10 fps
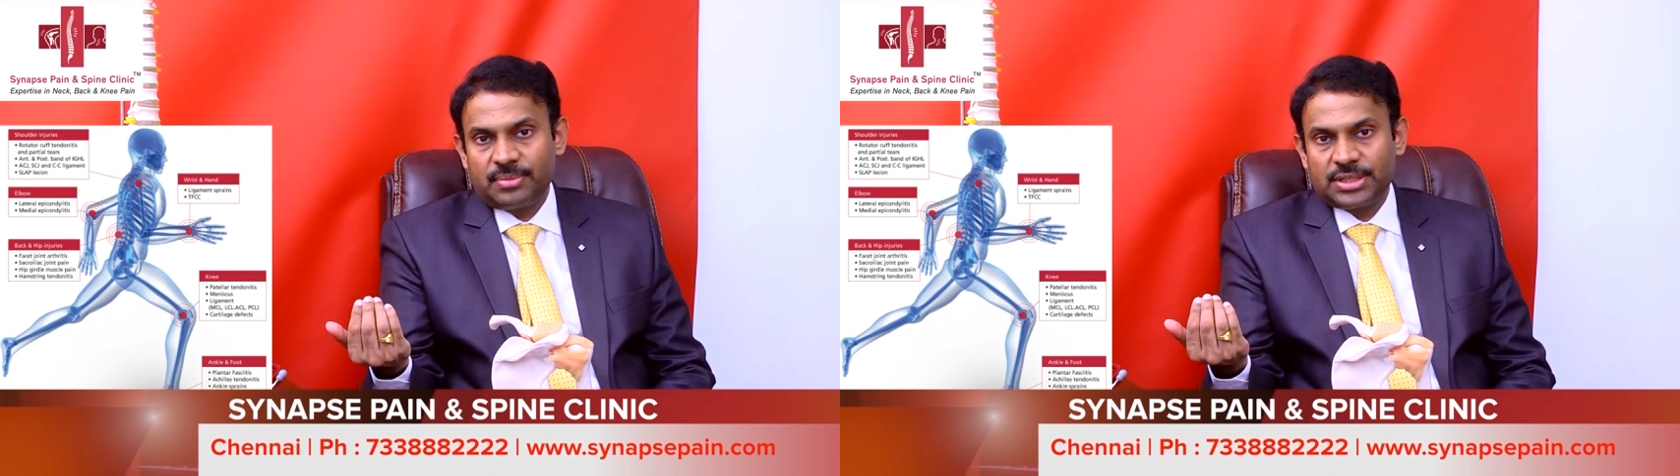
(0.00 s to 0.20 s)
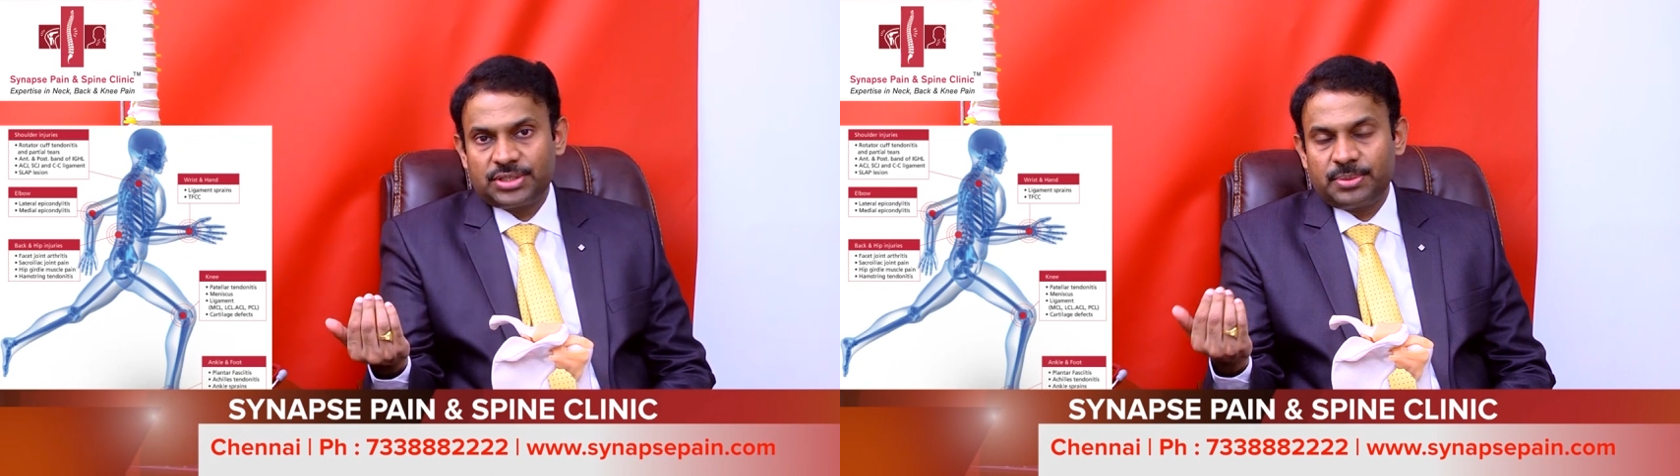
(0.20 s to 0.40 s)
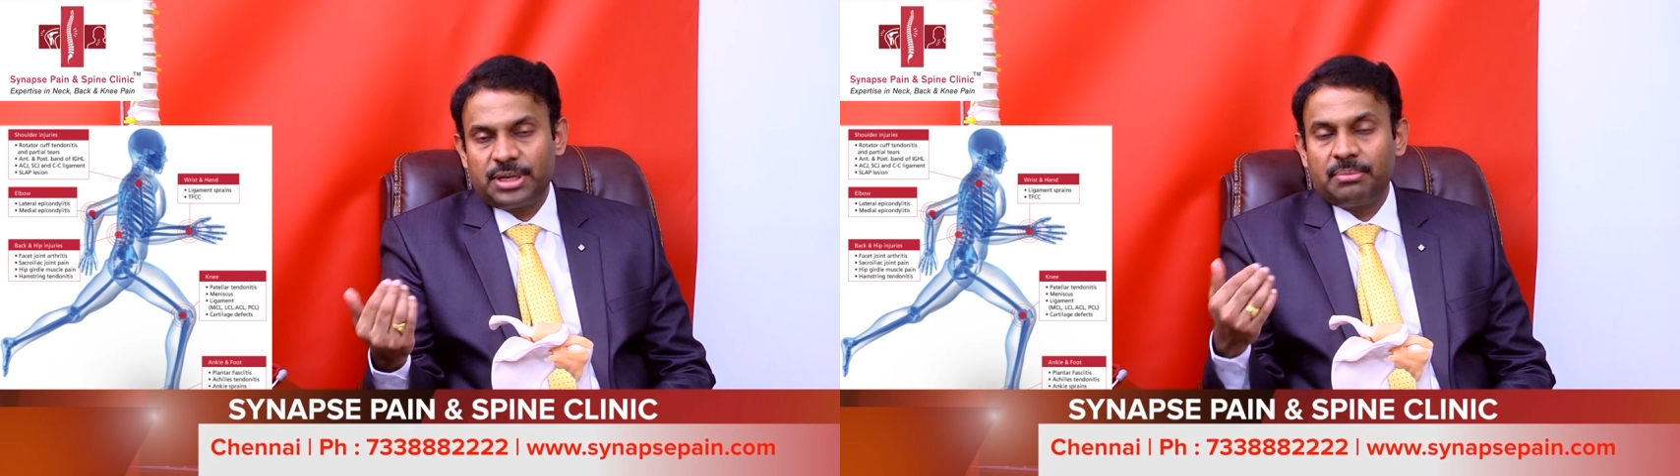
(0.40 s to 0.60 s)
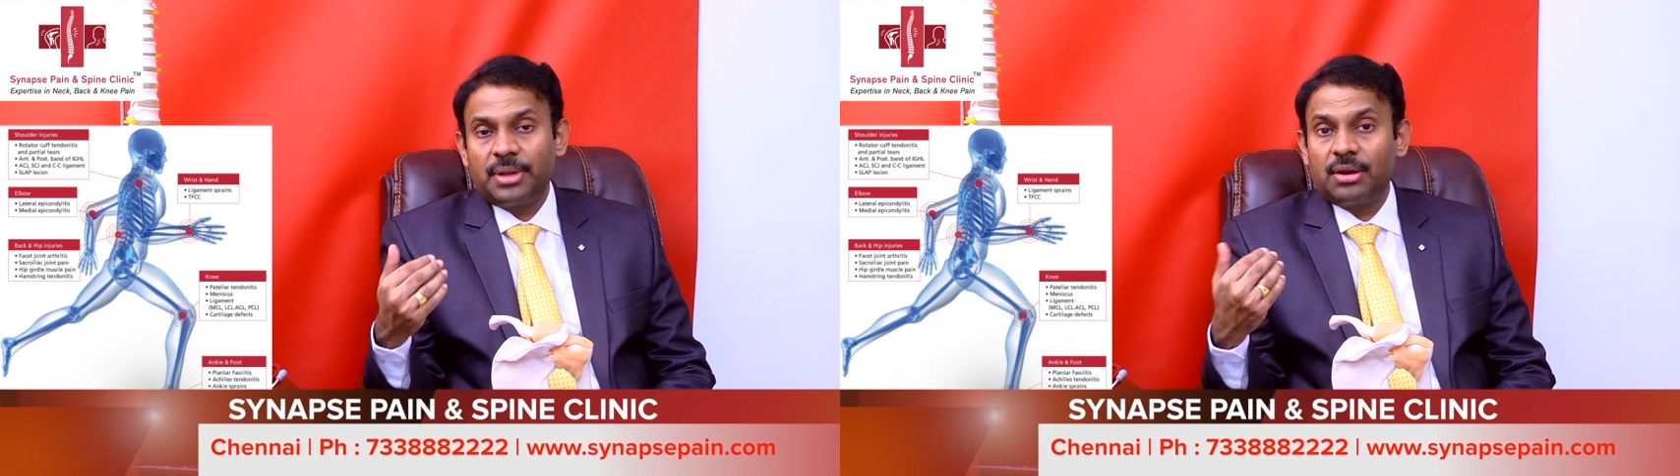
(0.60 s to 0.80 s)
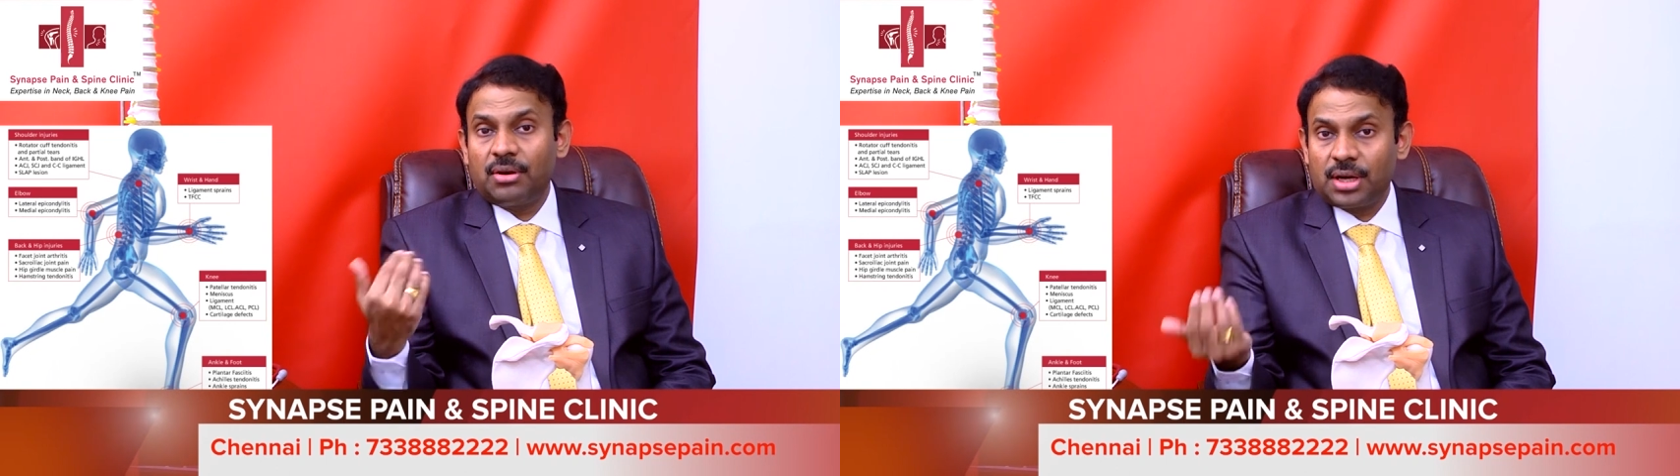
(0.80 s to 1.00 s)
management
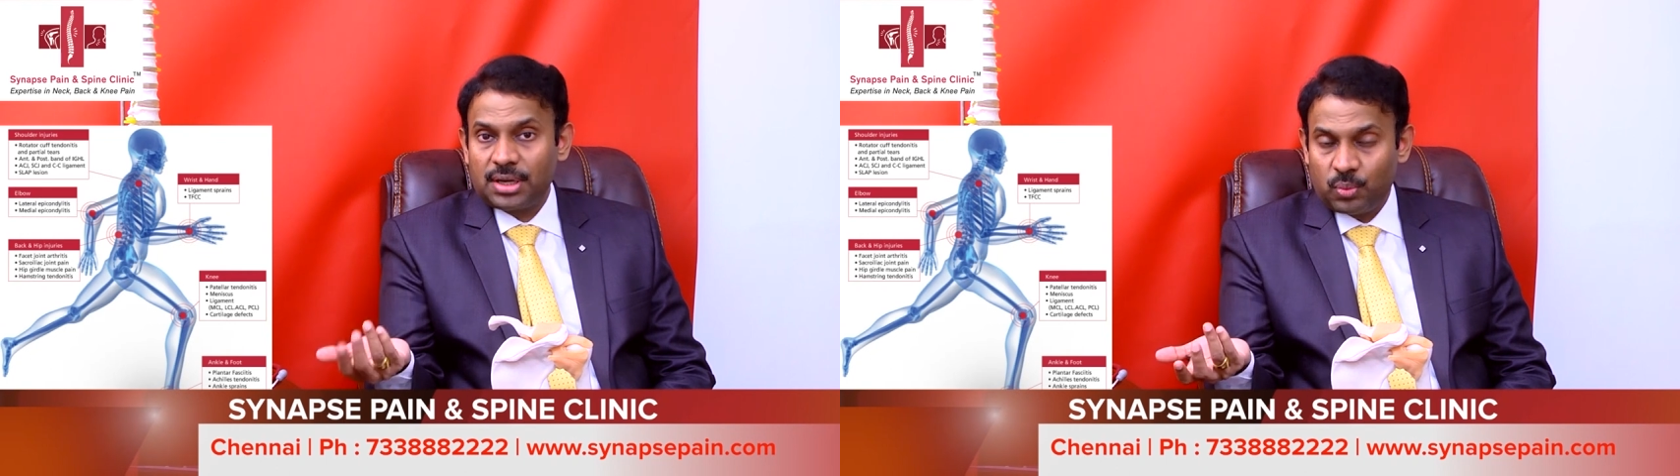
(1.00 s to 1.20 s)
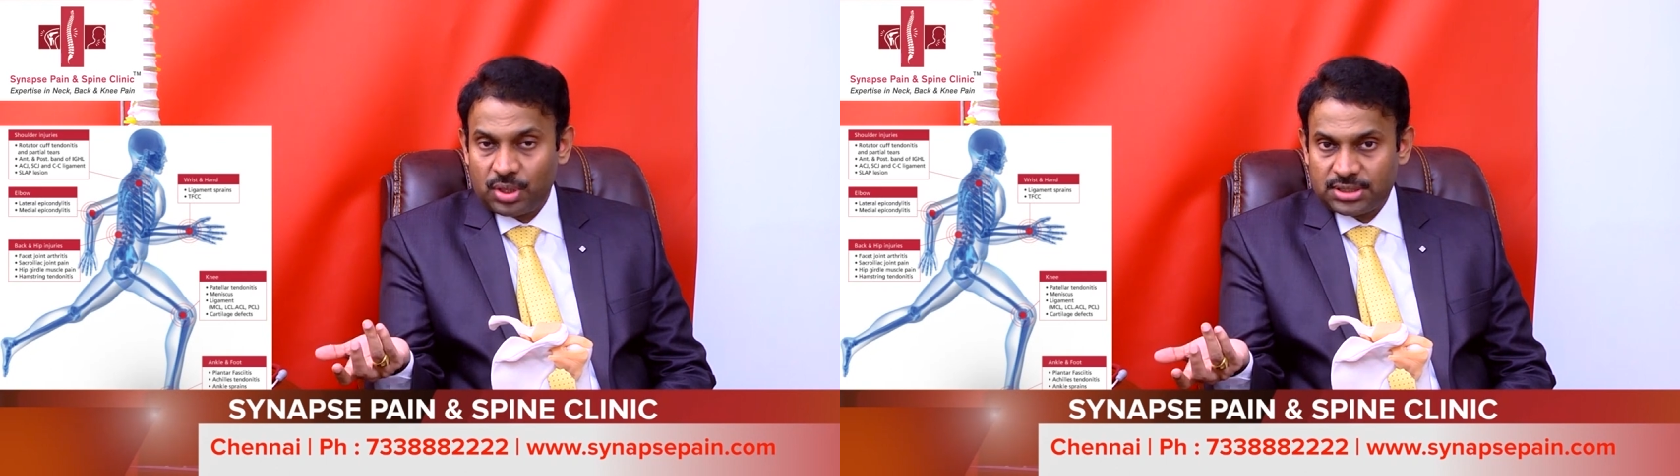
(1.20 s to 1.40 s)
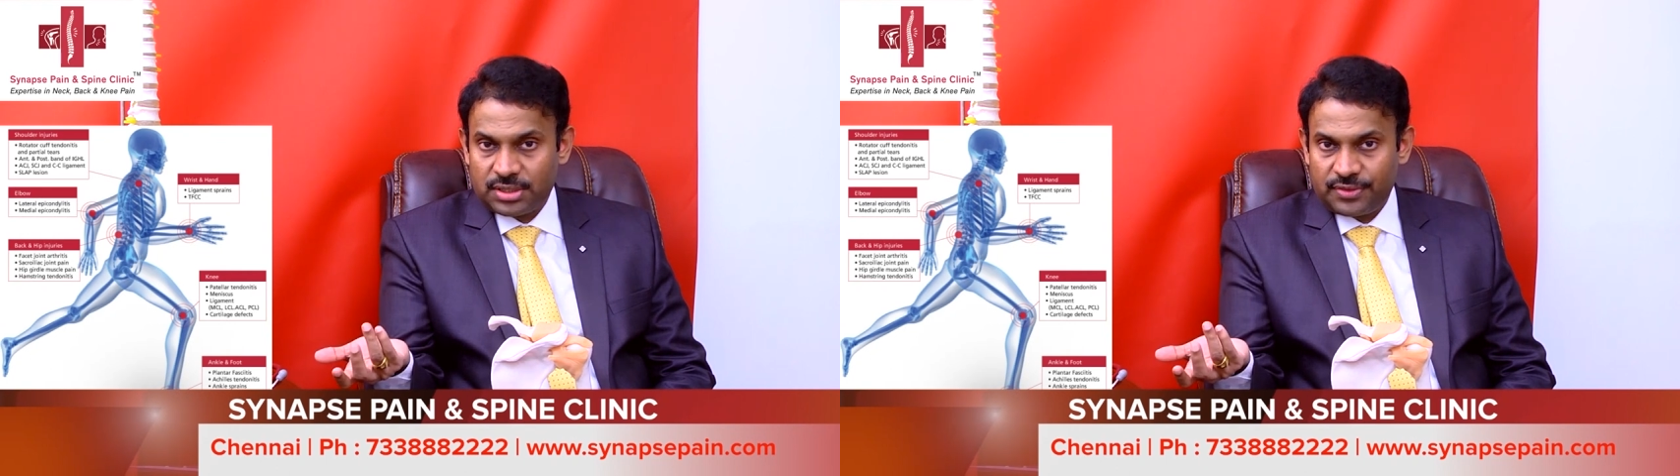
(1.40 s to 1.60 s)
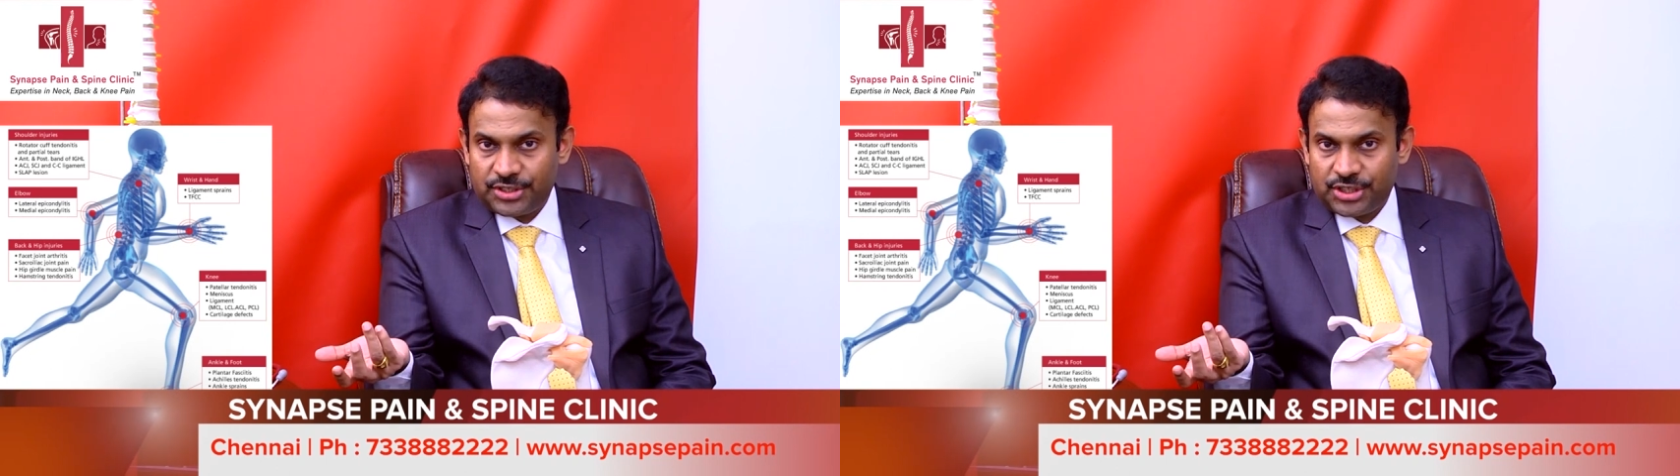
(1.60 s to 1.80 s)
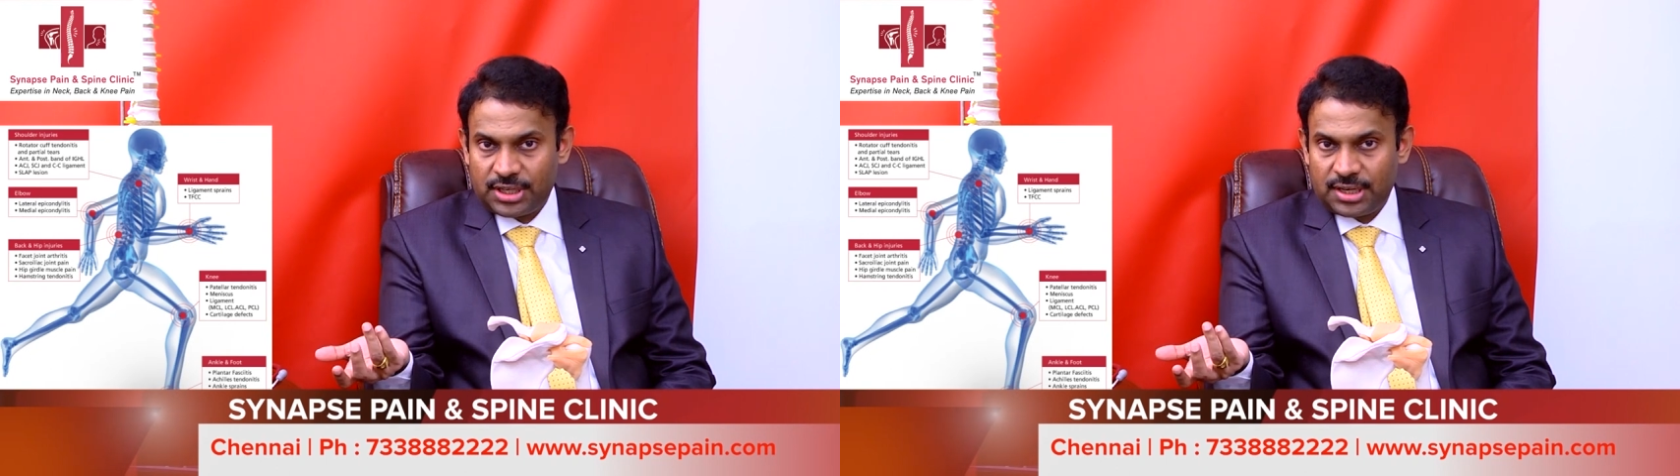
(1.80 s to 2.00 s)
may not work
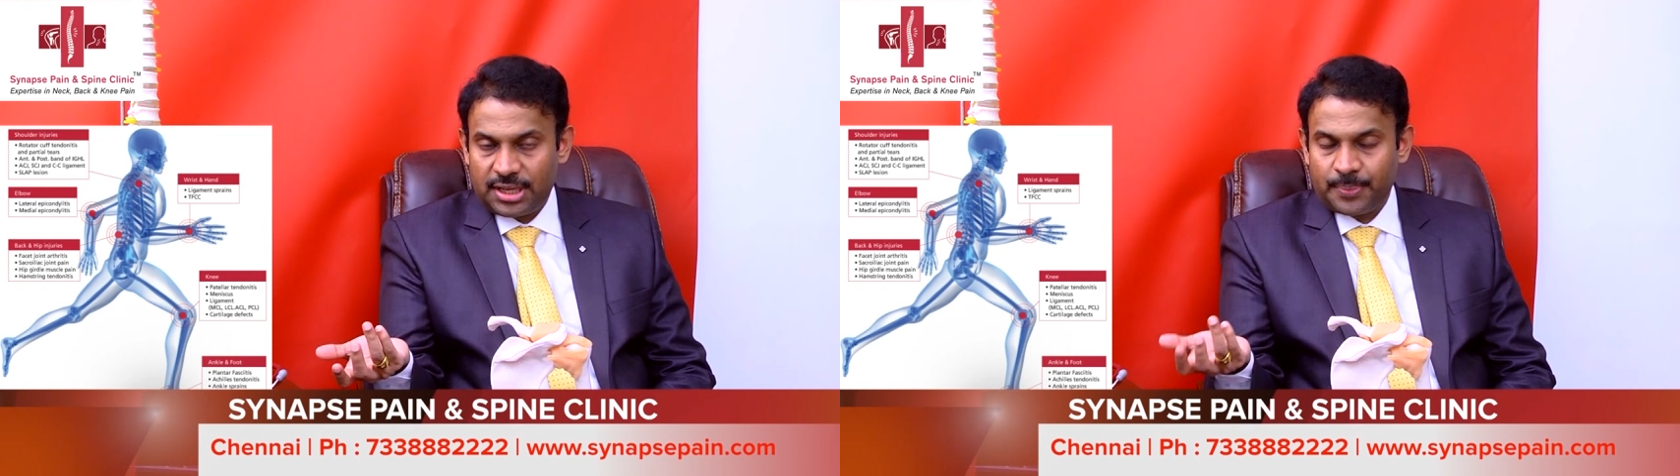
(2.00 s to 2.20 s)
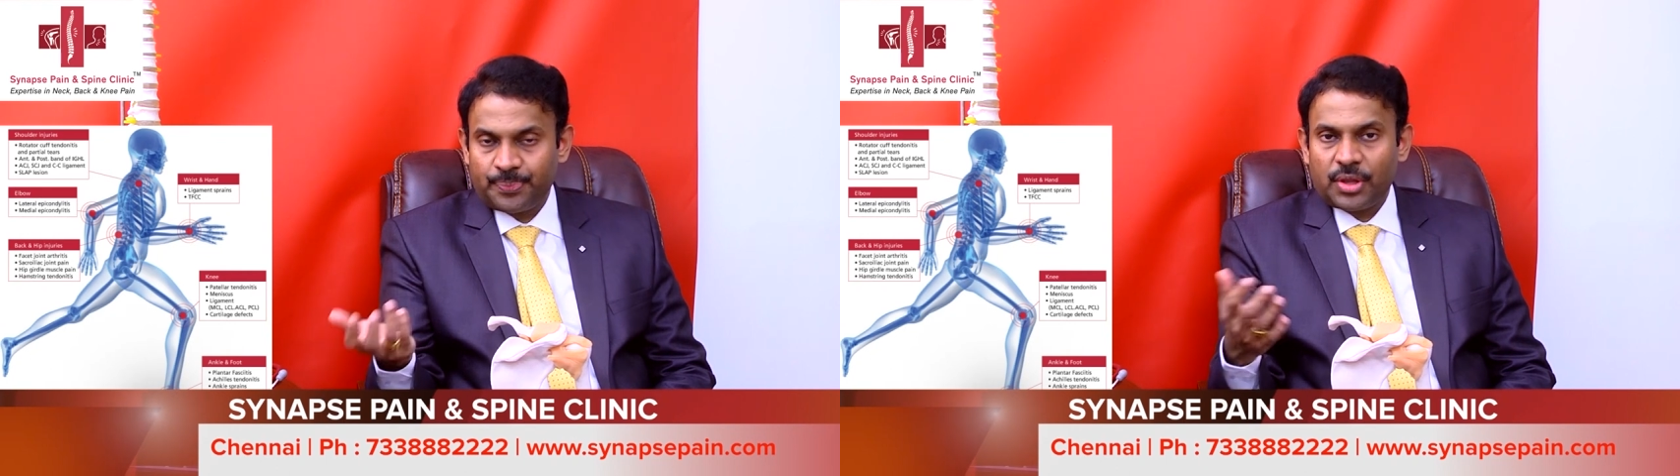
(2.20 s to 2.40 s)
sufficiently,